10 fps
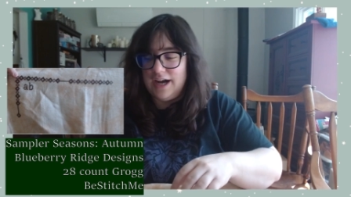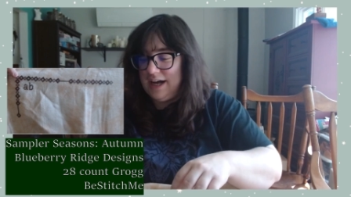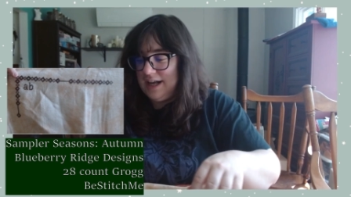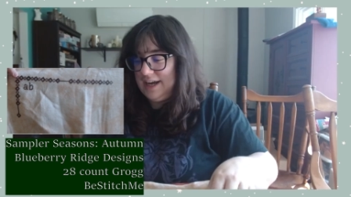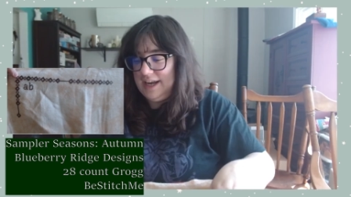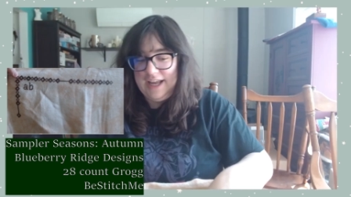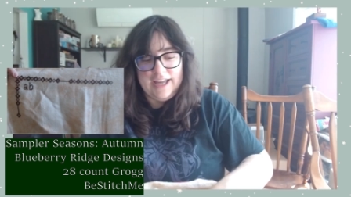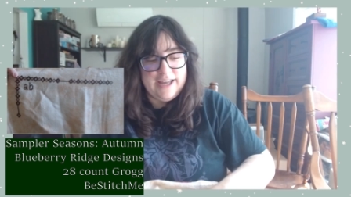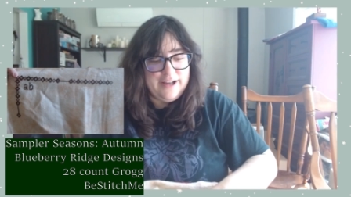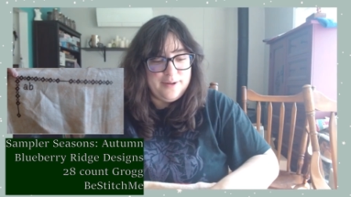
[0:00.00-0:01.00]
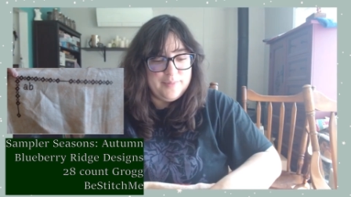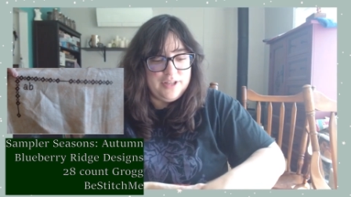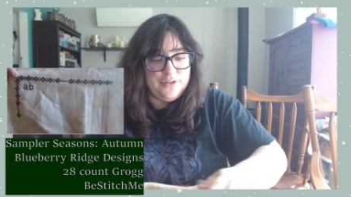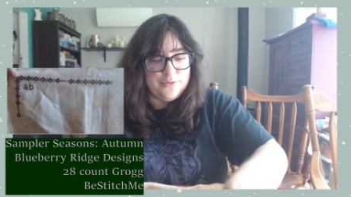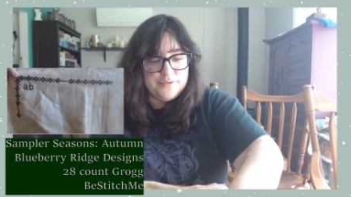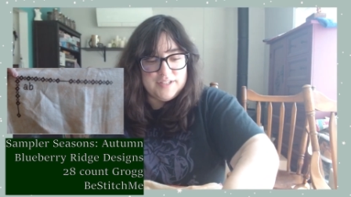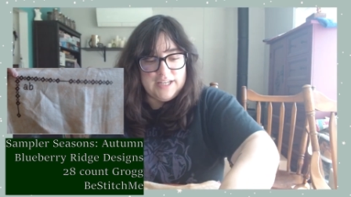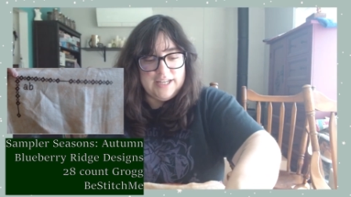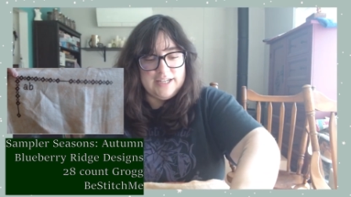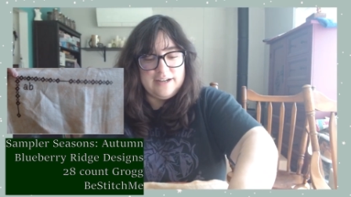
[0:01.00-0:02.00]
I am
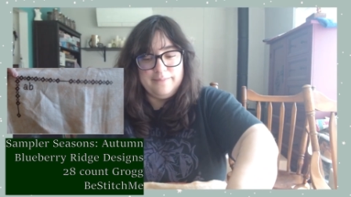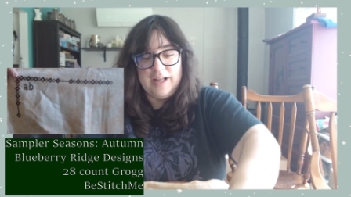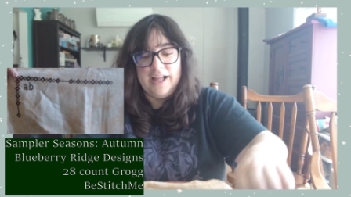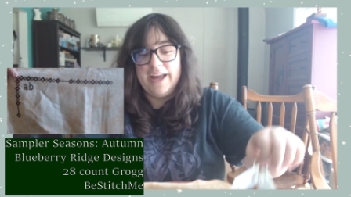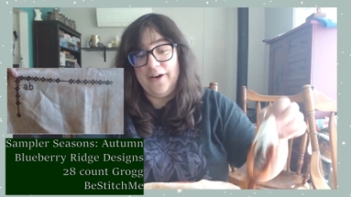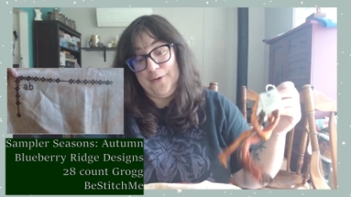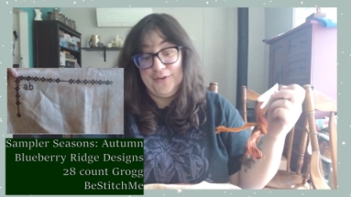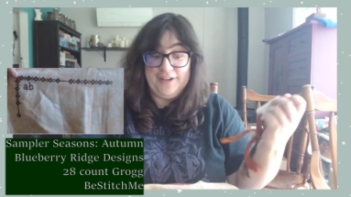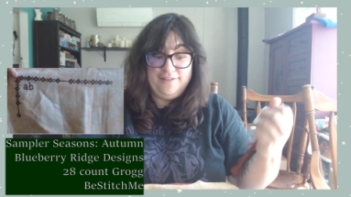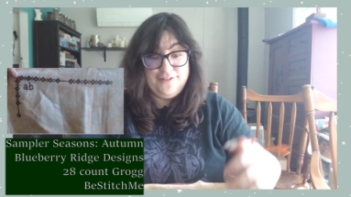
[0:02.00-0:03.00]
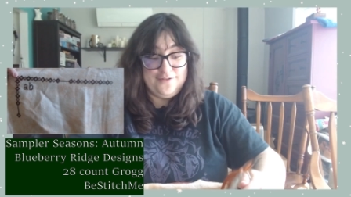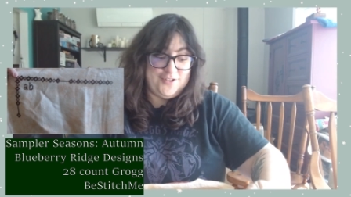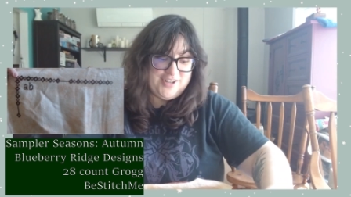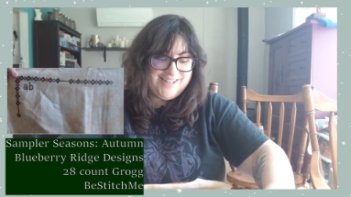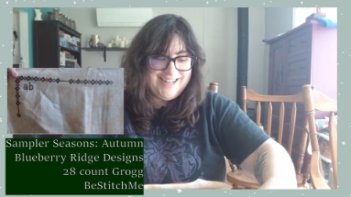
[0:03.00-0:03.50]
using my own conversion